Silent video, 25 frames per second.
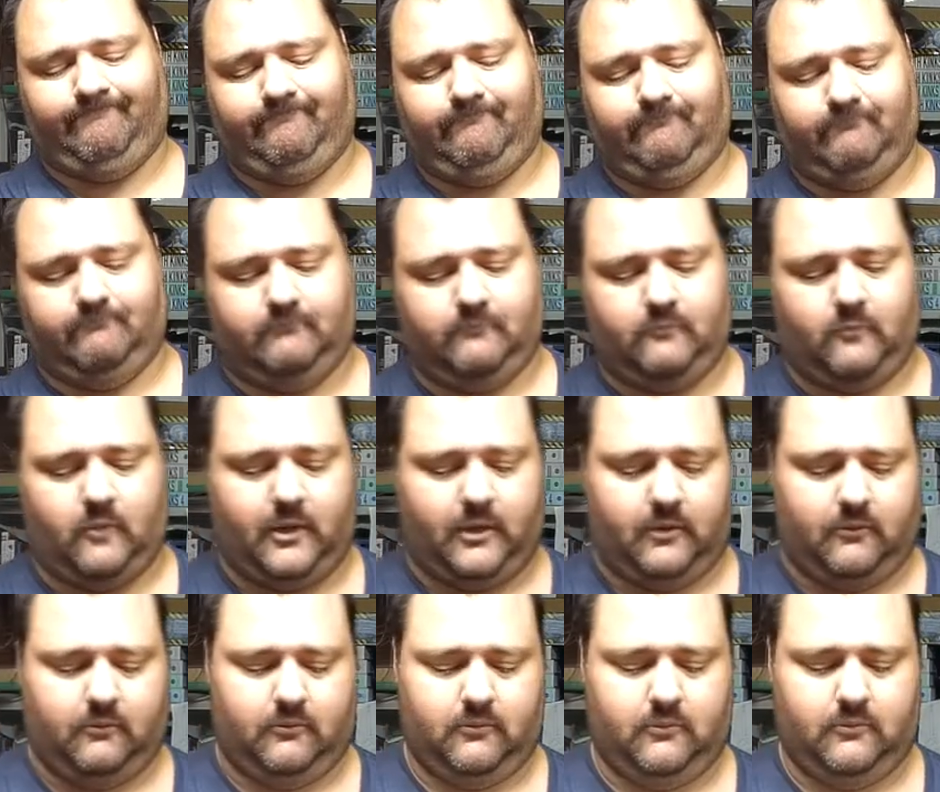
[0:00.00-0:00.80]

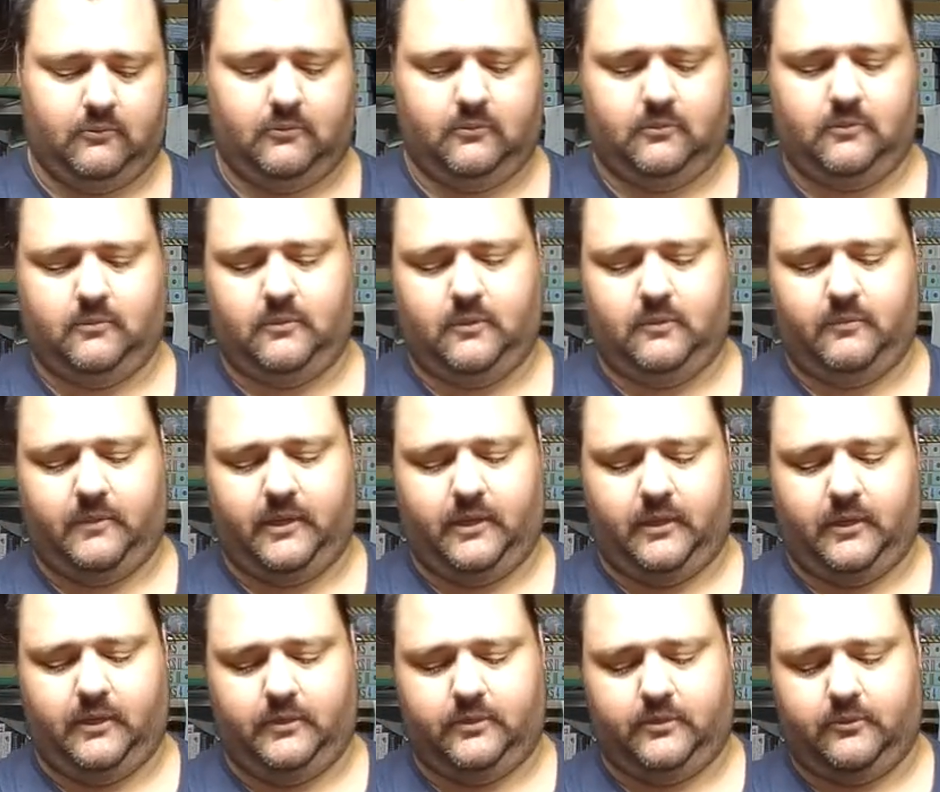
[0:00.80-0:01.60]
Wow,
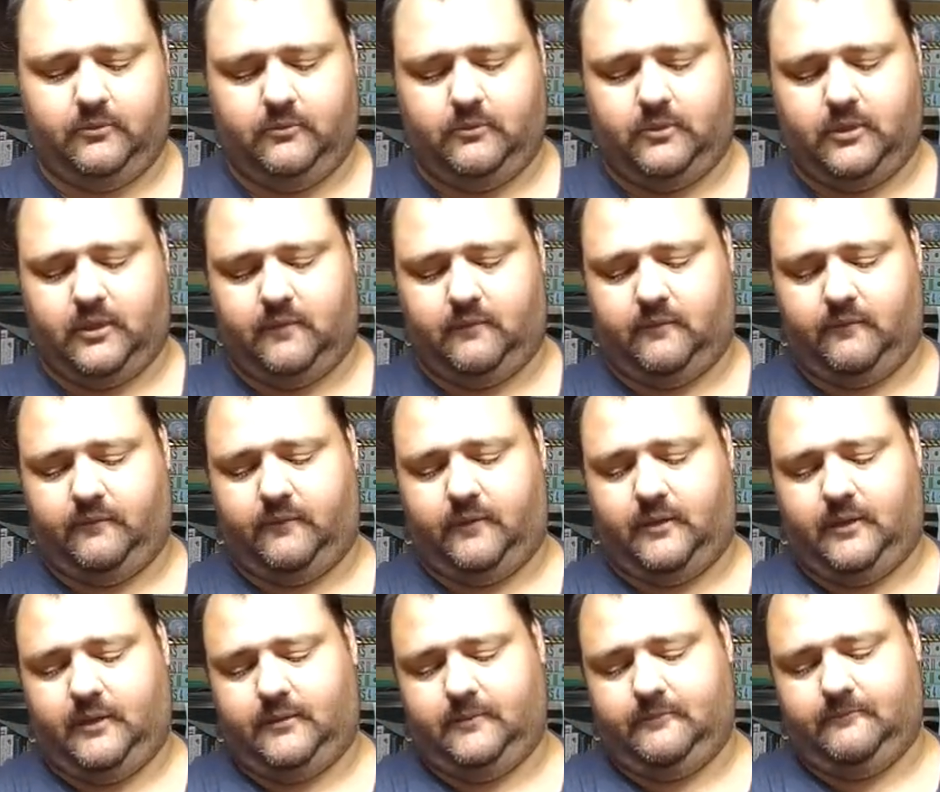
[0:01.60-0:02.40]
maybe a screwdriver for
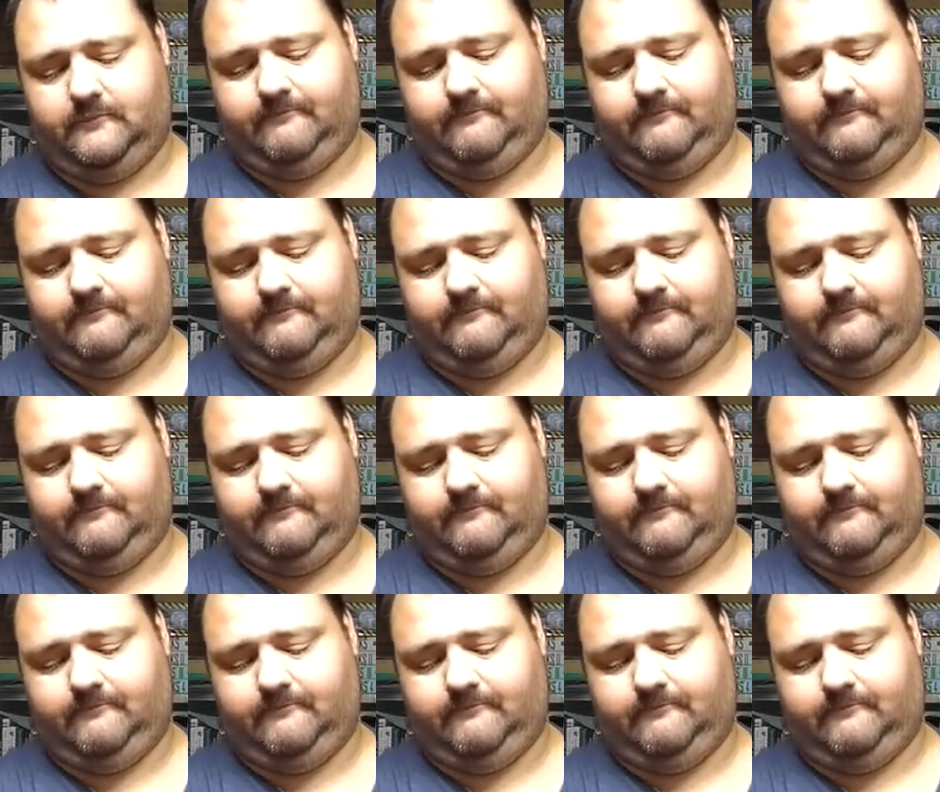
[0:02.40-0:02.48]
that.